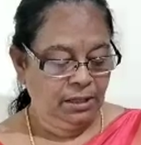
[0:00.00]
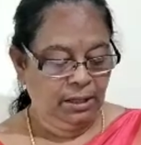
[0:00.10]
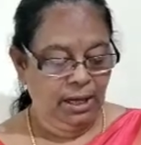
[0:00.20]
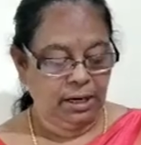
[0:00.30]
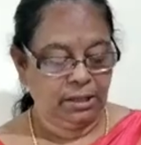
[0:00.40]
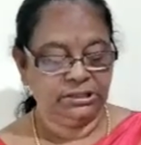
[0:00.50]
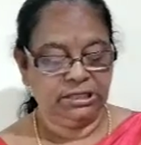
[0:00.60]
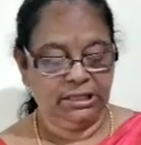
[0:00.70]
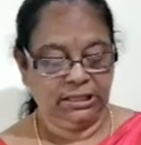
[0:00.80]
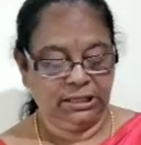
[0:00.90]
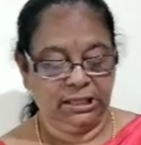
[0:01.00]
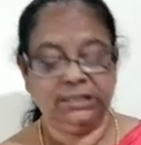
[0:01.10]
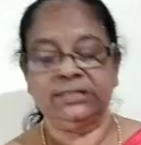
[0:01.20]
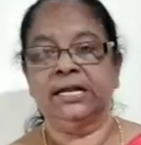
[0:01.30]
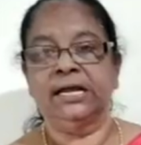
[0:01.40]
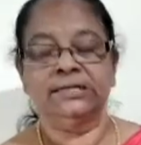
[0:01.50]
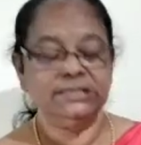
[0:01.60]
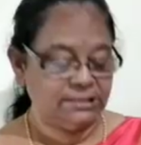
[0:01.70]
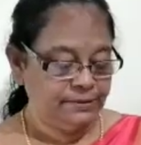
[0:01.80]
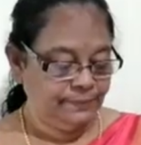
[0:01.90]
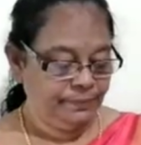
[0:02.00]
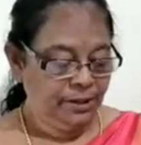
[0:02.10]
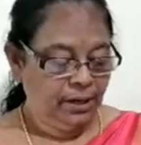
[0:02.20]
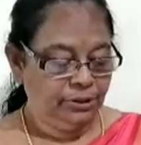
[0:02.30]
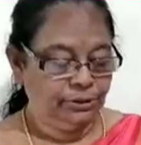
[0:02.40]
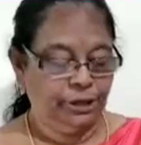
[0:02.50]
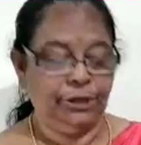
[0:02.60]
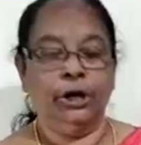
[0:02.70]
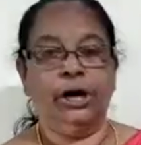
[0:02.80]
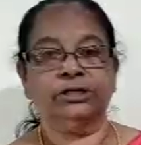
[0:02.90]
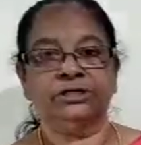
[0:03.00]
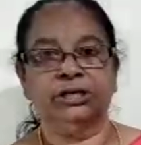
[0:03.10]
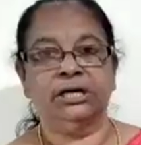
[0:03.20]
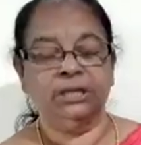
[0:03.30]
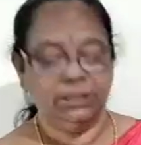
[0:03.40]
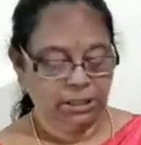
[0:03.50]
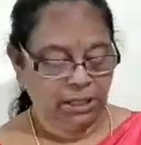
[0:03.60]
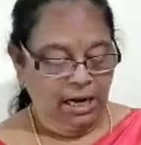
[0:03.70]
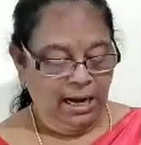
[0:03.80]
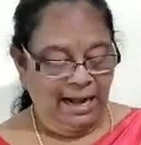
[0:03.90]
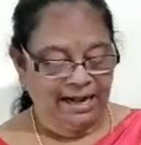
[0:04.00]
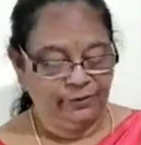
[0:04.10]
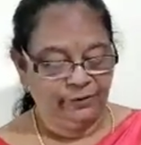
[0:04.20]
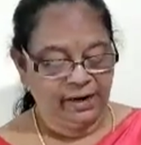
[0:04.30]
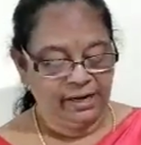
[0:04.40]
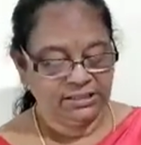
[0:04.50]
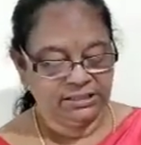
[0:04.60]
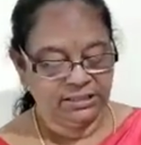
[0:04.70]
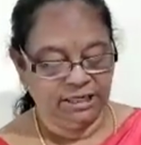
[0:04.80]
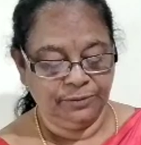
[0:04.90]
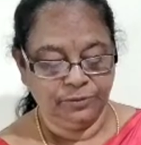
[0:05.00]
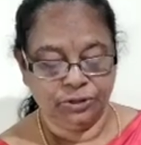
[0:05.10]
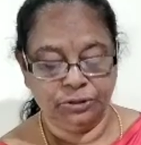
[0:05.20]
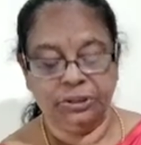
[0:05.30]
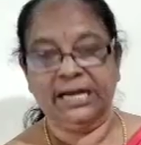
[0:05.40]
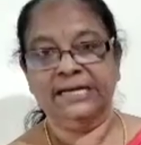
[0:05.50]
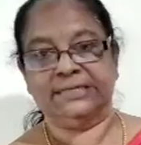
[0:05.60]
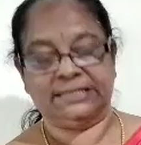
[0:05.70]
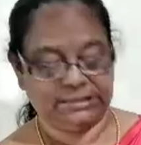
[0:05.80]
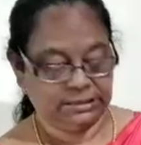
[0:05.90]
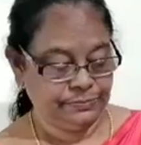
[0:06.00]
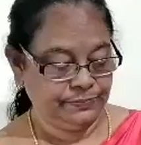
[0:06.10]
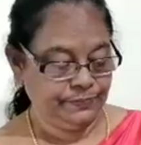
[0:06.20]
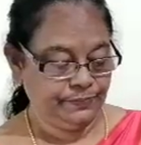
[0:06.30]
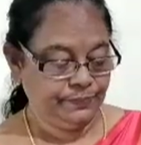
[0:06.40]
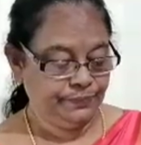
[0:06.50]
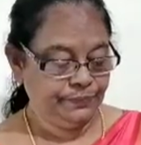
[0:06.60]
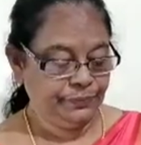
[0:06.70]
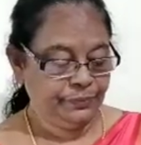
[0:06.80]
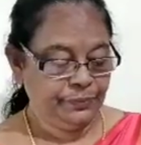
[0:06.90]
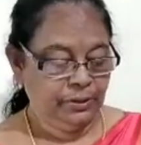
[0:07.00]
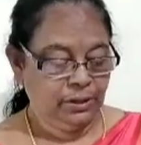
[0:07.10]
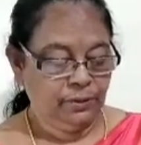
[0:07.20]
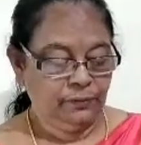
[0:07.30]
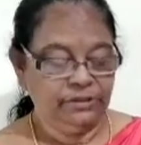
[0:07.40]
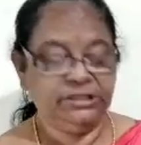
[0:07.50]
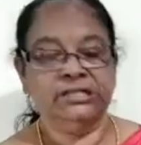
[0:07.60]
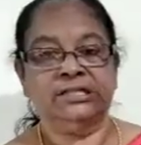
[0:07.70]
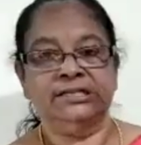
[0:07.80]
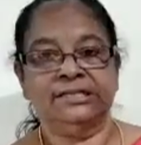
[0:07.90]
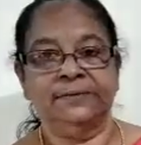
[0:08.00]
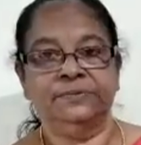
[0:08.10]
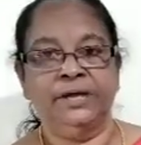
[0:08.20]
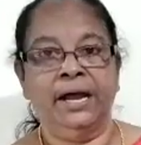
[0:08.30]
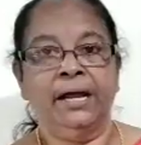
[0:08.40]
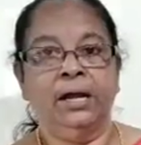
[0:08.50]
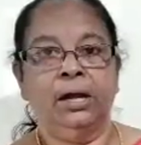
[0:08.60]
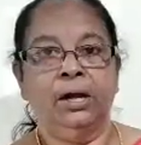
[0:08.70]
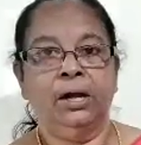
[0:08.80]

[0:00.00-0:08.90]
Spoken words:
Then, see the third sentence. The doctor advised him to rest. Which is the subject?